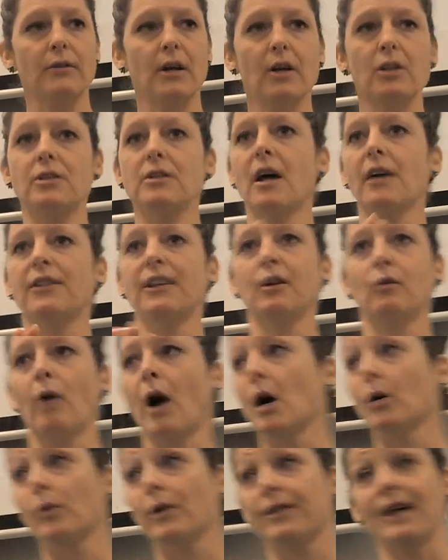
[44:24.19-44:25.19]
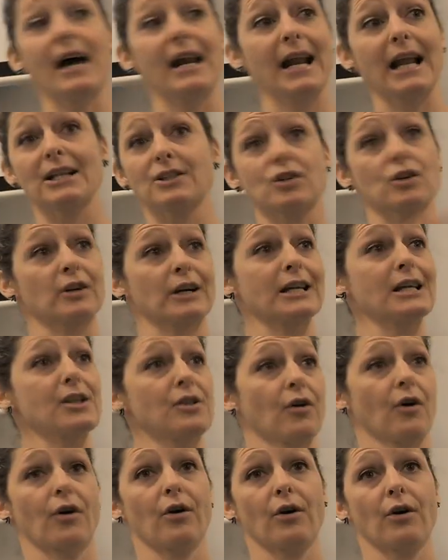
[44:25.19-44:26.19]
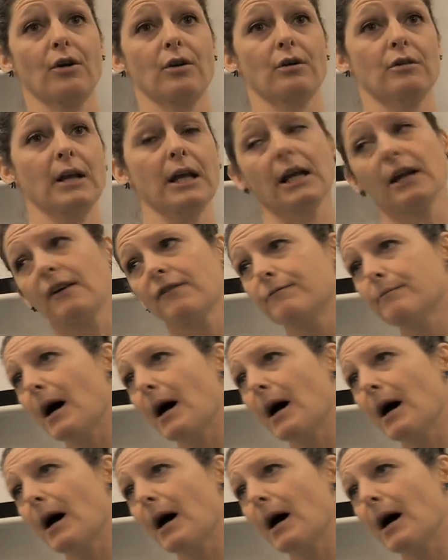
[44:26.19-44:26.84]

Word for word: There's nothing wrong with that answer either. Like, if